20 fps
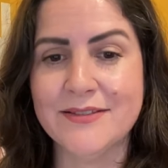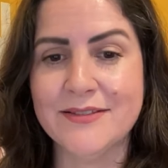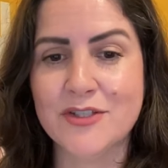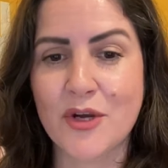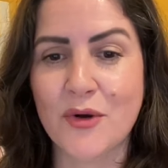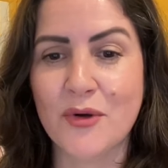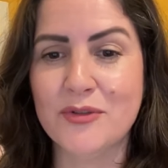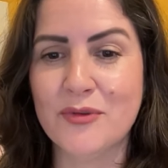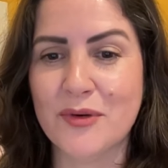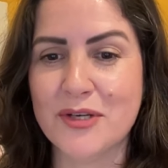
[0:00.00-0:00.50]

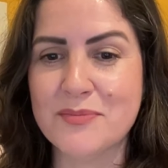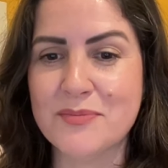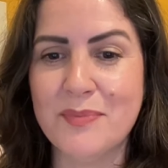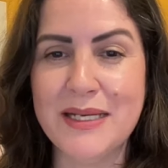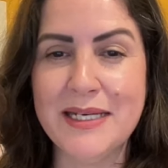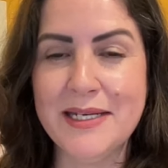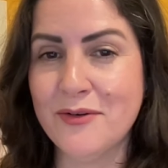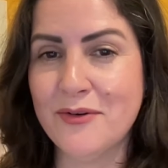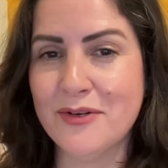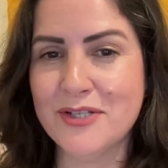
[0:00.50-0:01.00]
So it was
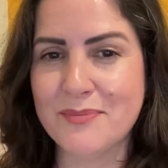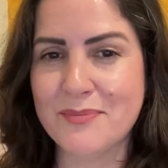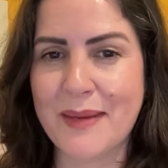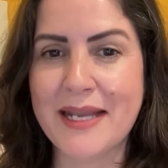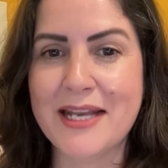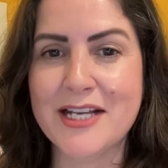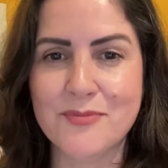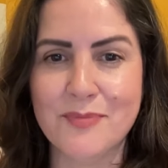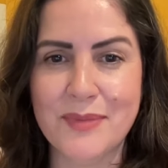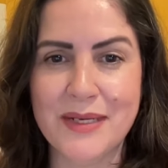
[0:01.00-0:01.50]
bilingual
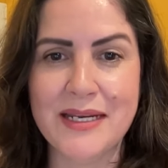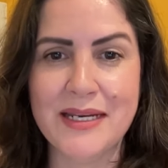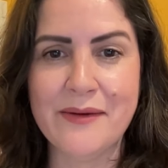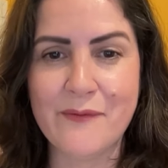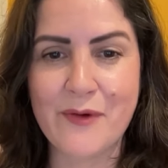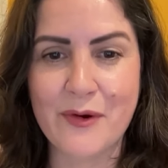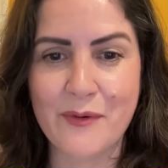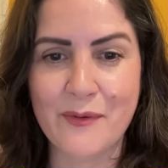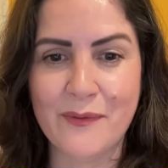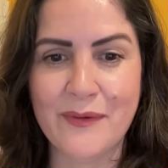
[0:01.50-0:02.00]
Spanish,
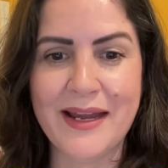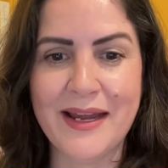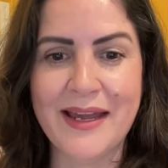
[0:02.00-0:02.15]
bilingual